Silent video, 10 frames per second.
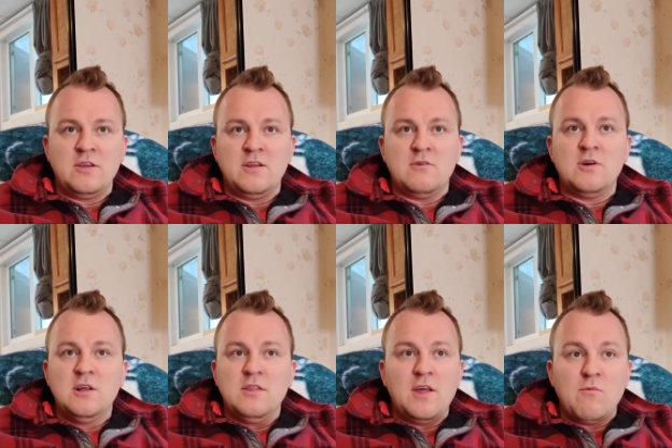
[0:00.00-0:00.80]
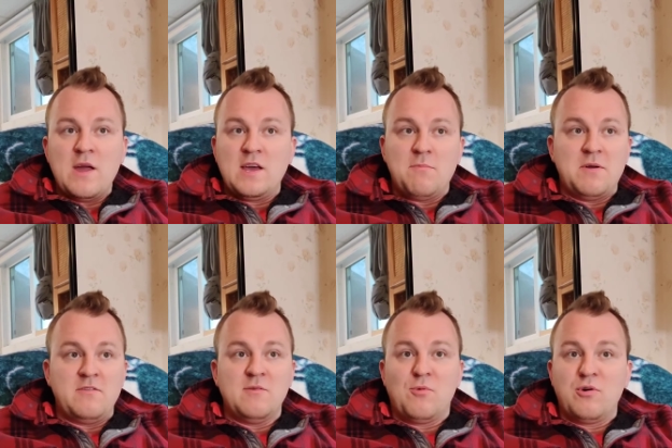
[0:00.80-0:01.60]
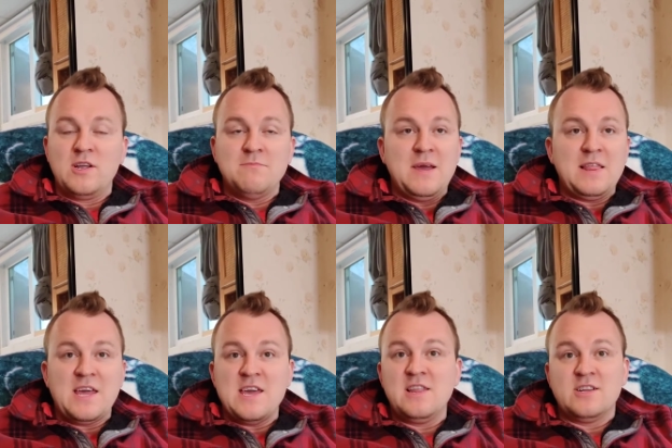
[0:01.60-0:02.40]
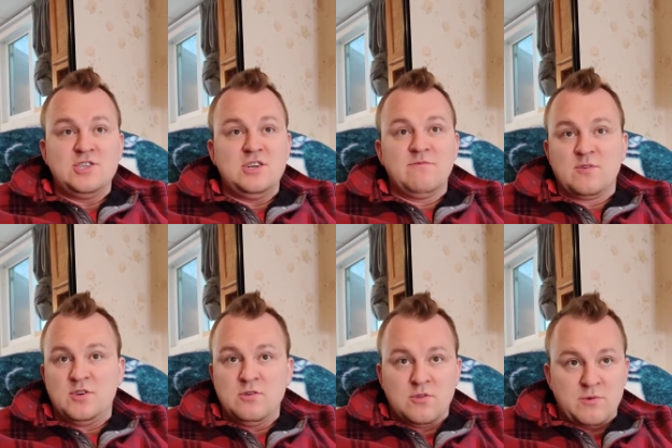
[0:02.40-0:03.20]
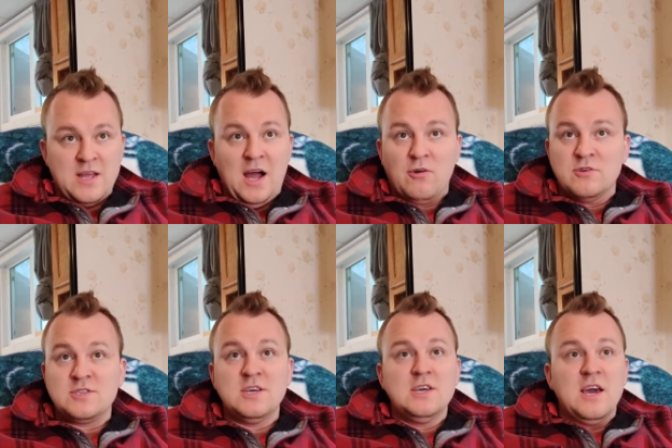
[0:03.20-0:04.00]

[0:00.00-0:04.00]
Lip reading: You know, they wake up in the morning, man, they hit the gym for 2-3 hours,